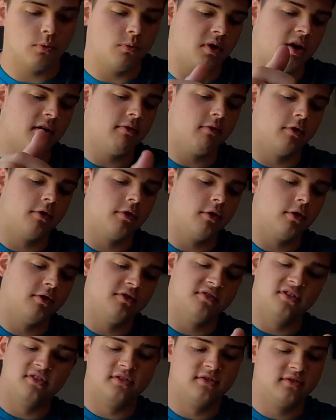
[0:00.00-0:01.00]
Whatever
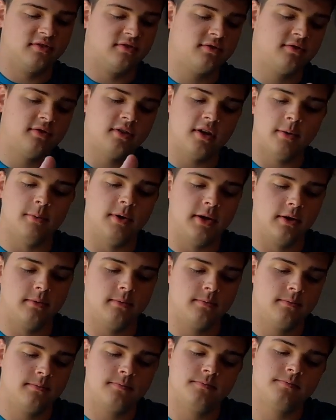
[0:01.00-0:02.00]
theirs is, I
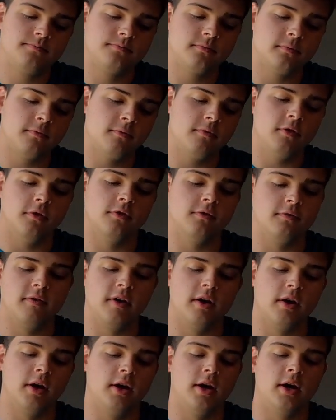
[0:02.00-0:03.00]
mean, feels
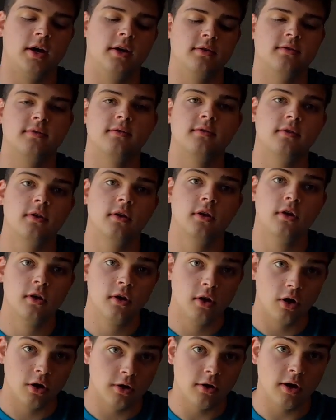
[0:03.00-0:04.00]
very nice.
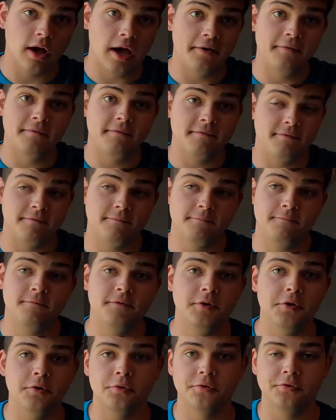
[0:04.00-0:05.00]

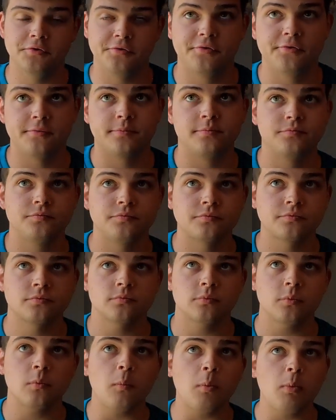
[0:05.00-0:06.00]
Feels
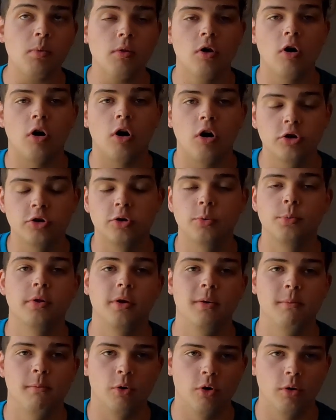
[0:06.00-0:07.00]

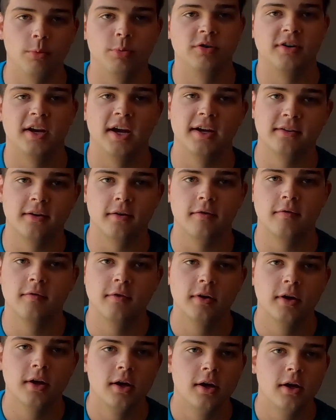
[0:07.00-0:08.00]
arguably more
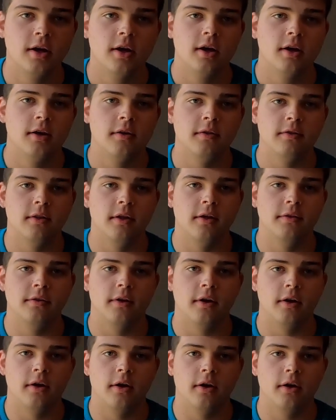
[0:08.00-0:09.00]
protective
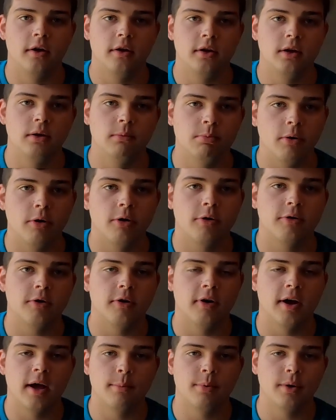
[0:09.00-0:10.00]
than
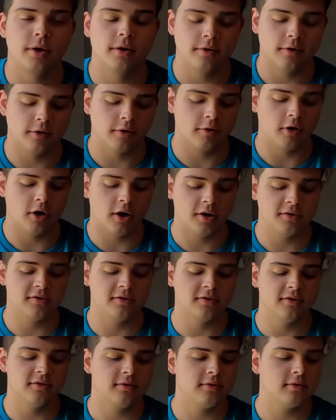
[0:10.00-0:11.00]
Epoch or Epic
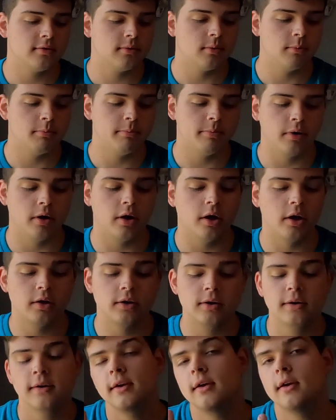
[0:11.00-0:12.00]
lacrosses,
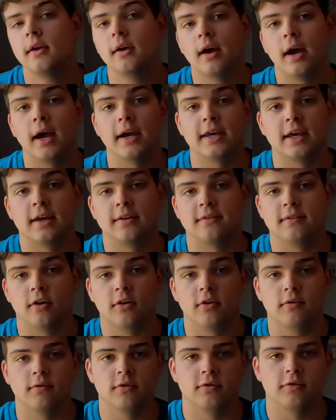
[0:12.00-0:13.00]
but I can't
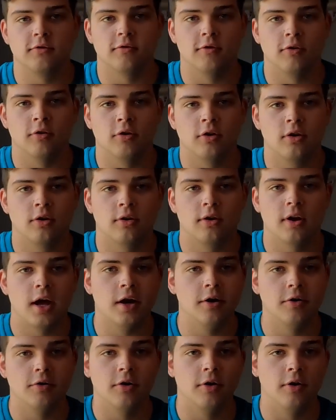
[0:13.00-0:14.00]
tell you for sure.
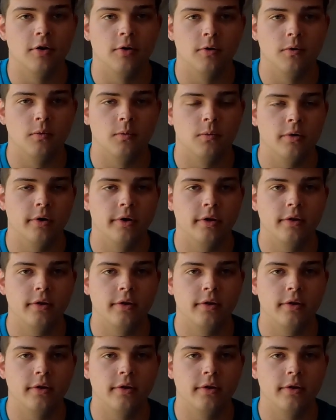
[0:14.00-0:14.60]
I don't know